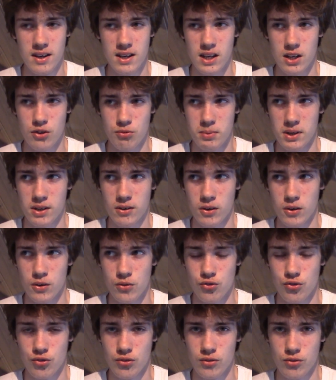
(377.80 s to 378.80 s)
is
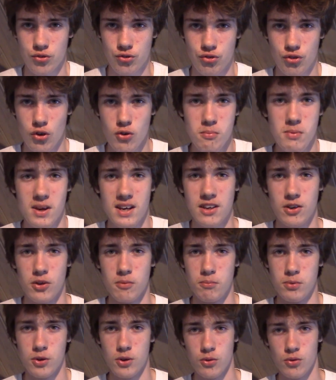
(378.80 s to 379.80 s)
because so many
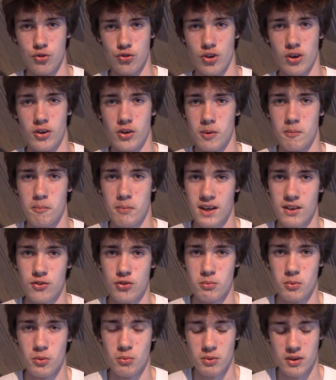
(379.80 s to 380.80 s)
computers are
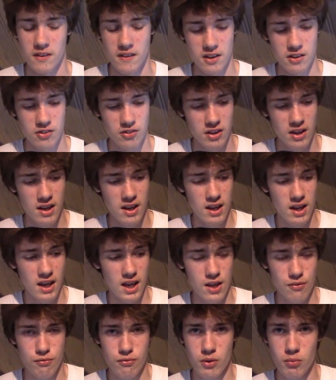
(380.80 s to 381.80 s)
compatible with it.
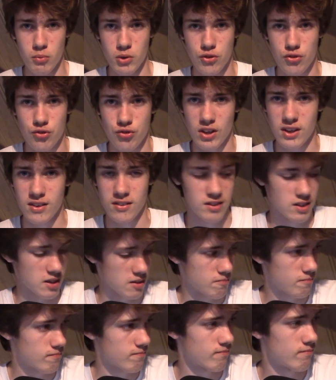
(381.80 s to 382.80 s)
If we would suddenly...
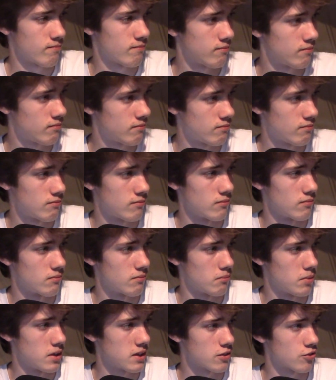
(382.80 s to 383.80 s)

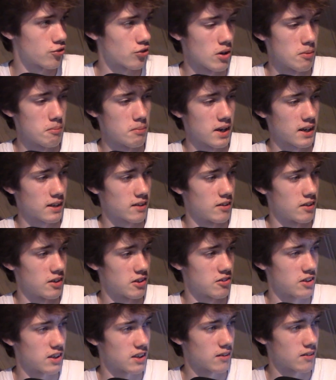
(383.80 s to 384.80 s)
Please come back,
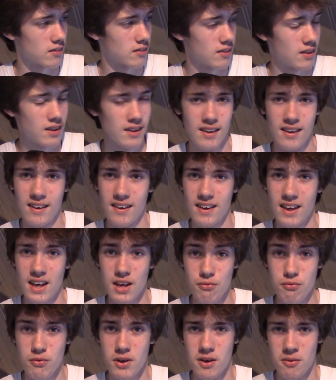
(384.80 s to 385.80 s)
lighting.
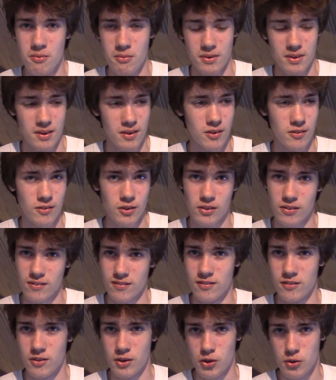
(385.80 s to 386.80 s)
If we...
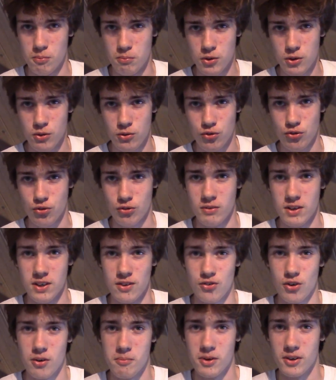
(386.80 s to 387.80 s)
The computer screens
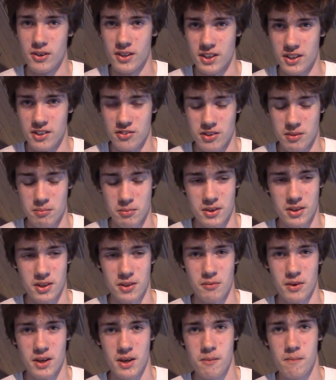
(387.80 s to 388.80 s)
are my lighting, by the
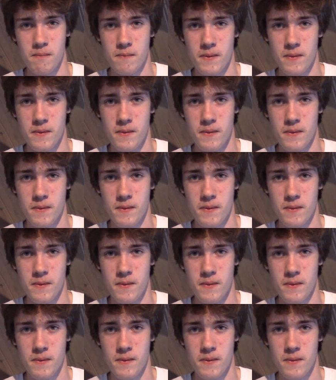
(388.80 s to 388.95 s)
way.